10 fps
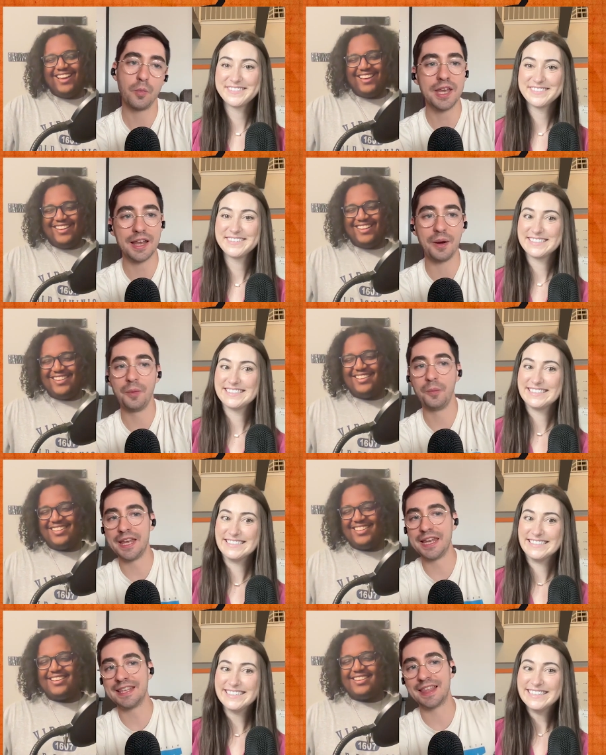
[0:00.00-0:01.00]
Speaker 1: we,
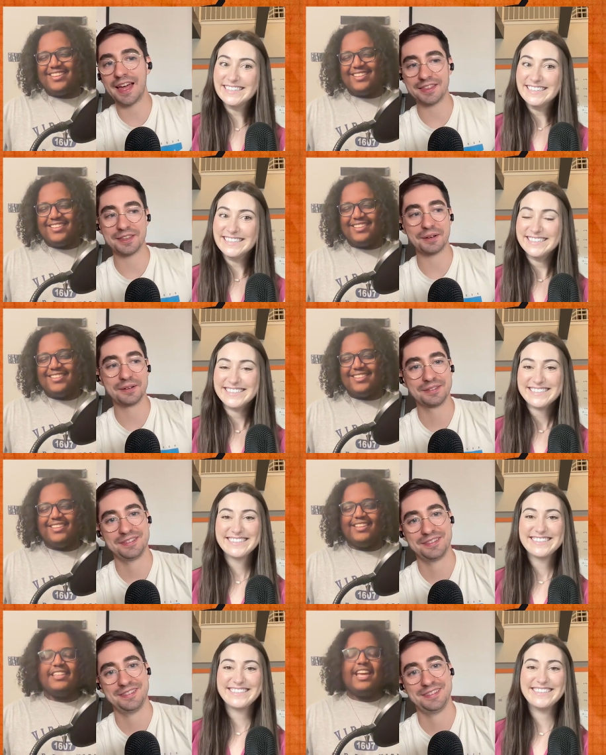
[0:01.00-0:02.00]
we need that though.
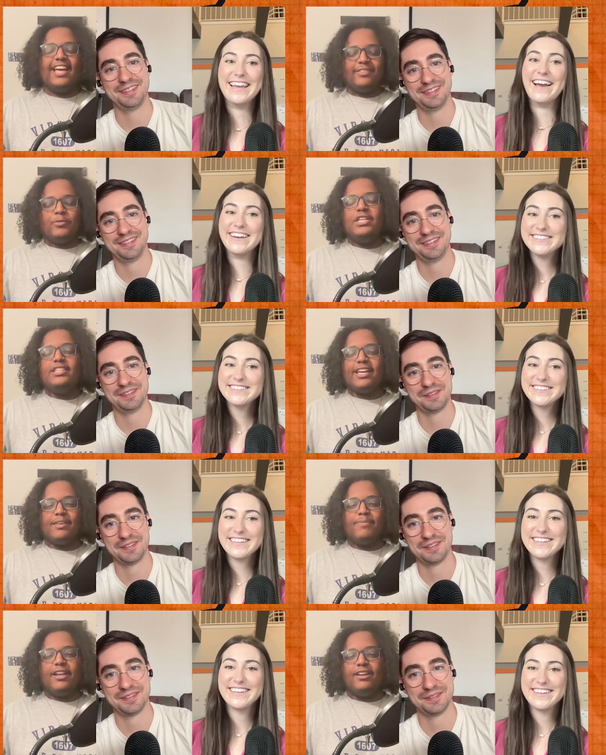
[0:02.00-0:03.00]
Yeah, yeah, we need that
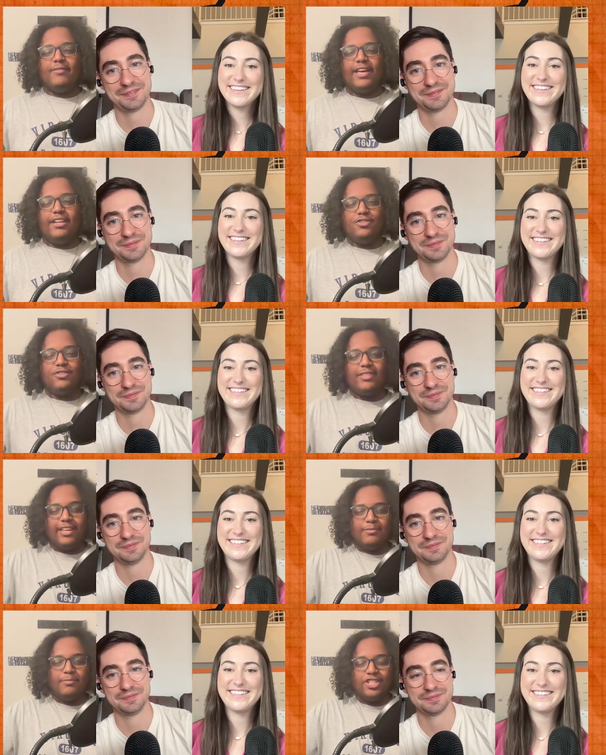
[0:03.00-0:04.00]
competitive edge
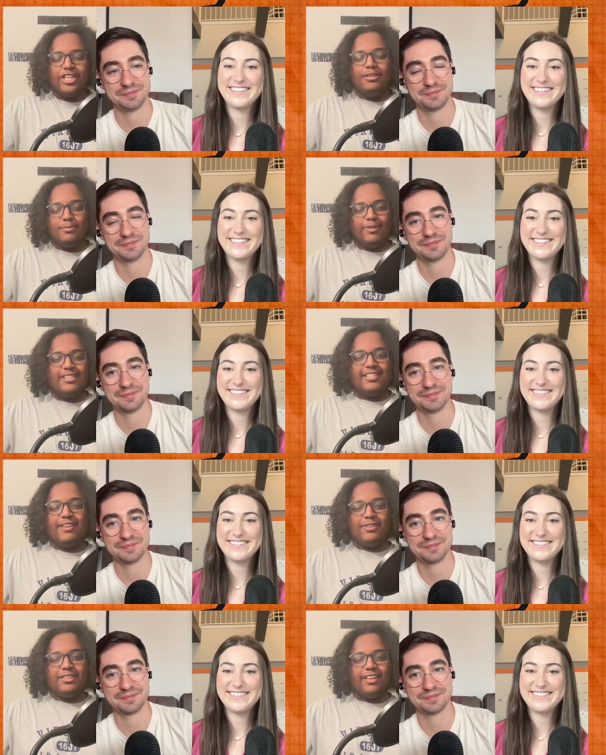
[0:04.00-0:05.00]
that Shannon brings to
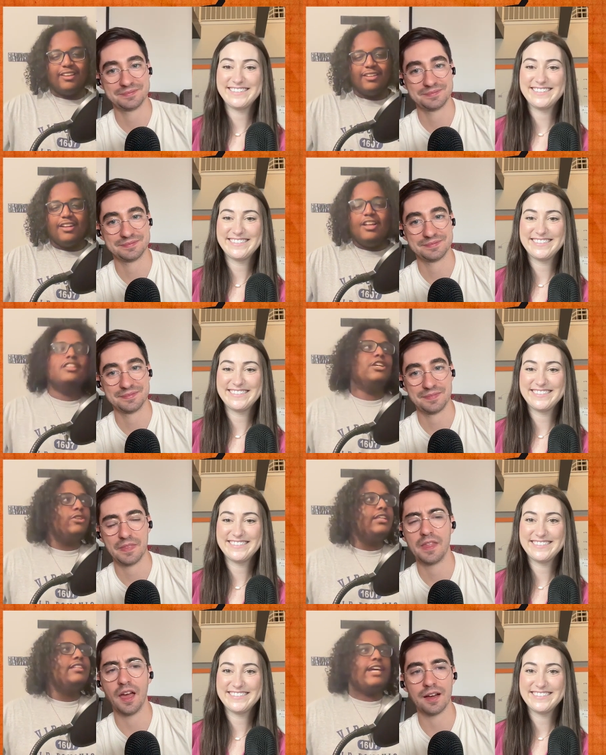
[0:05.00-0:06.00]
everything.
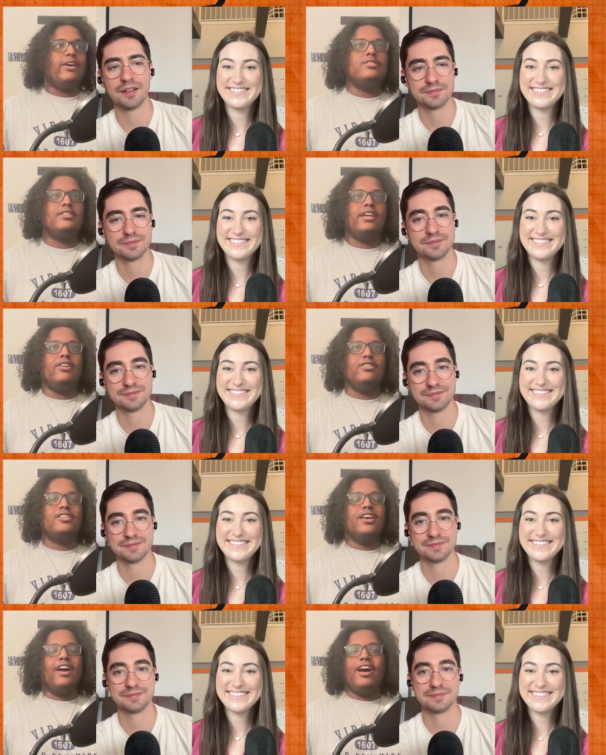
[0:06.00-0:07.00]
Literally downstairs,
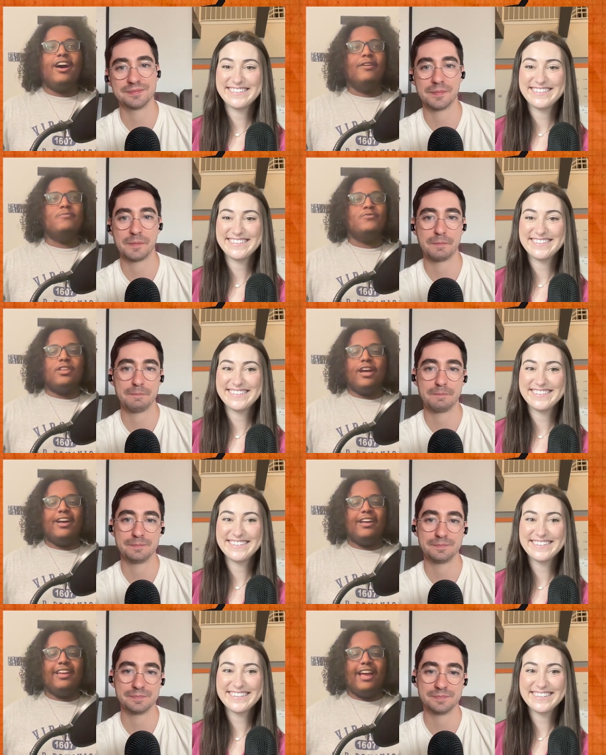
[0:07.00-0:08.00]
yeah. uh,
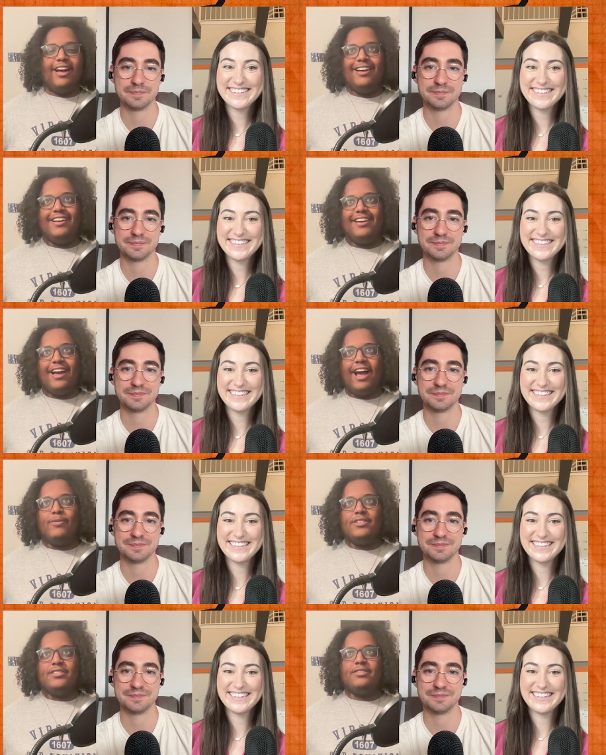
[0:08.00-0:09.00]
uh, uh, I
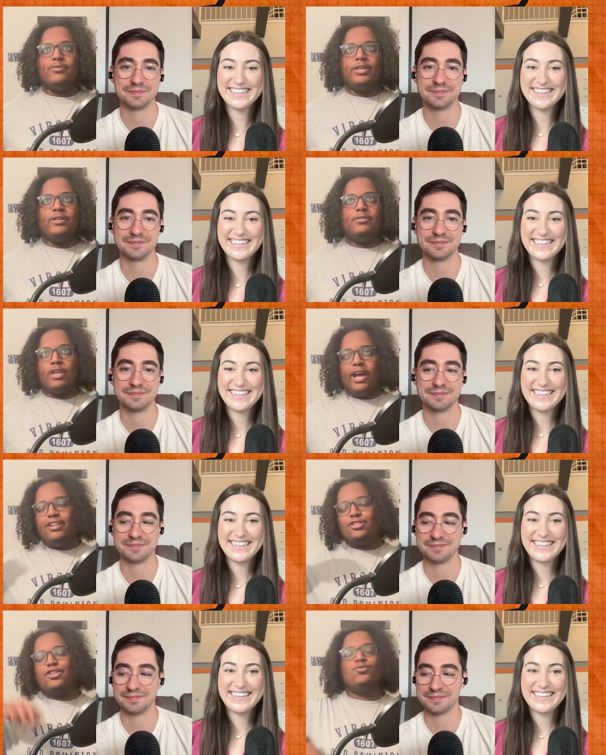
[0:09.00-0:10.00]
was we I had
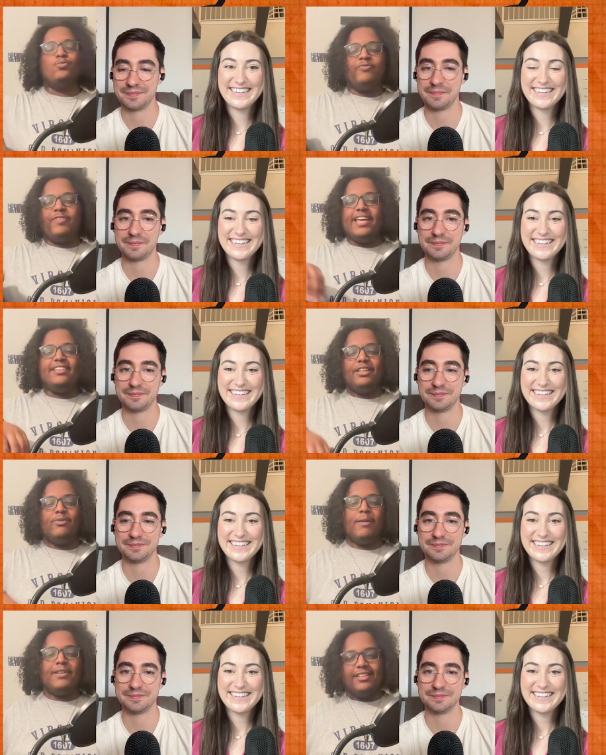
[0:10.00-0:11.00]
just vaguely
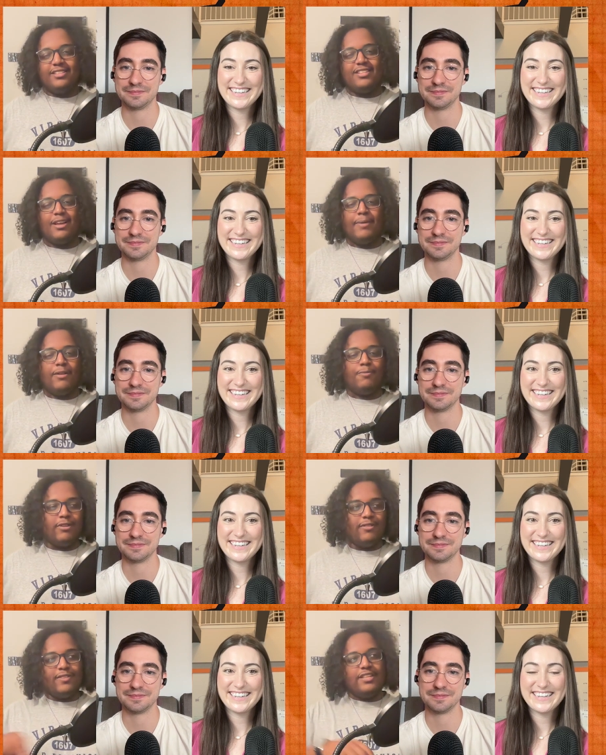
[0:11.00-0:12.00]
reminisced about a
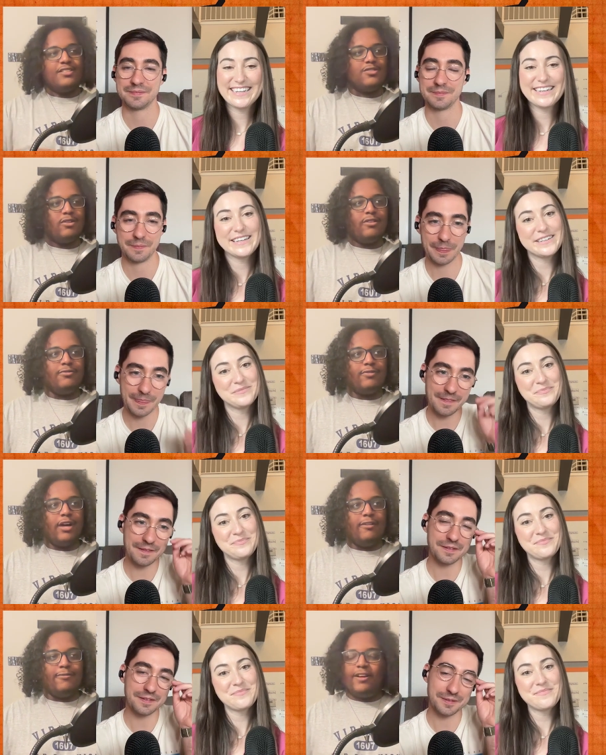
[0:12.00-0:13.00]
previous sort of
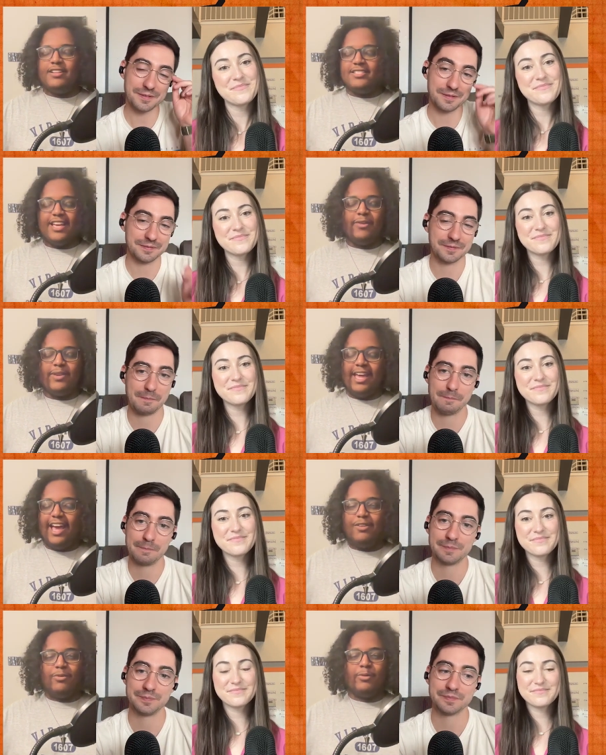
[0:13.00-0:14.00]
uh, fun day we
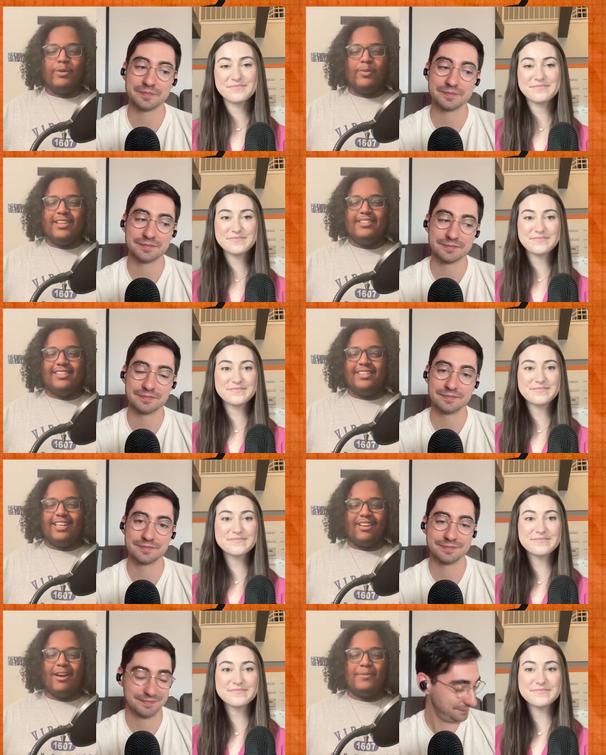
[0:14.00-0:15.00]
had where we went and did like
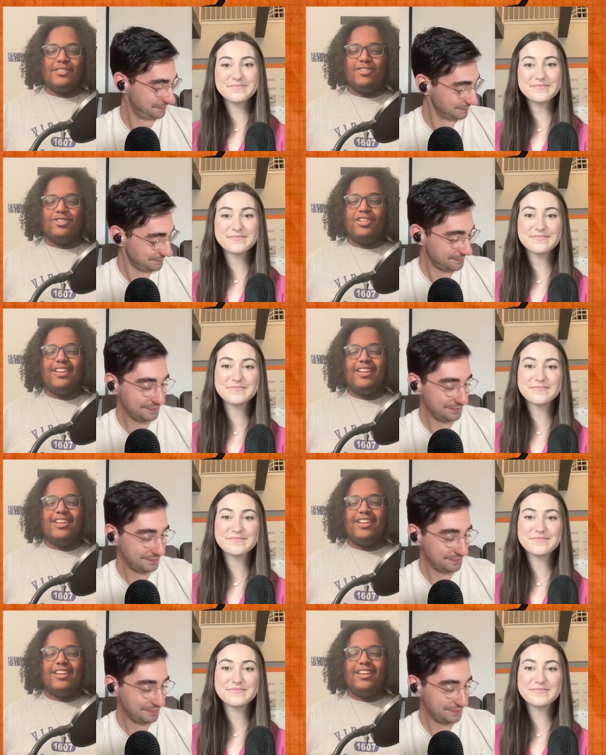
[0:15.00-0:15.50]
a competition,